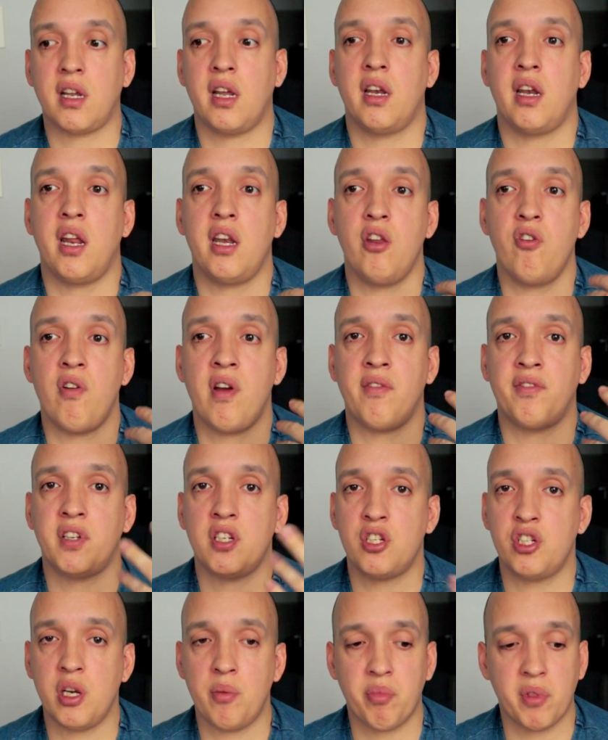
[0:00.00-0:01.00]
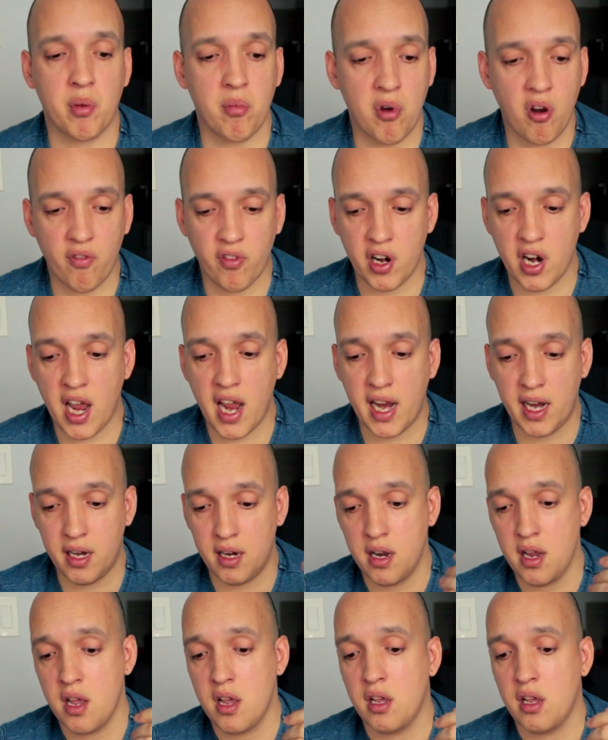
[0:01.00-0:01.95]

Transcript: and then you have to ship them overnight.